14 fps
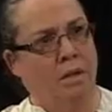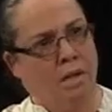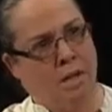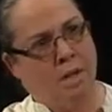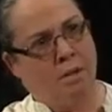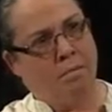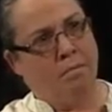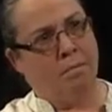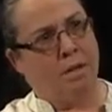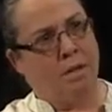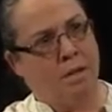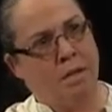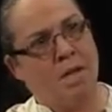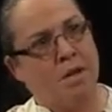
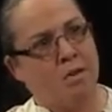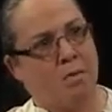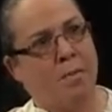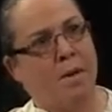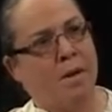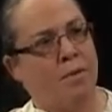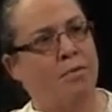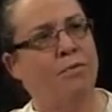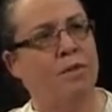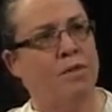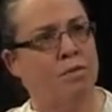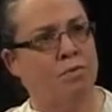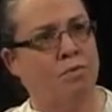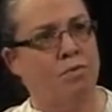in the nearer part of
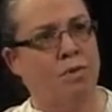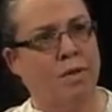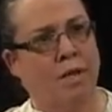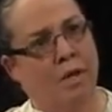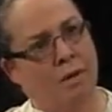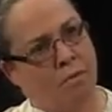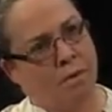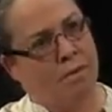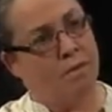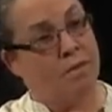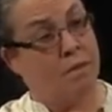Fitzroy and around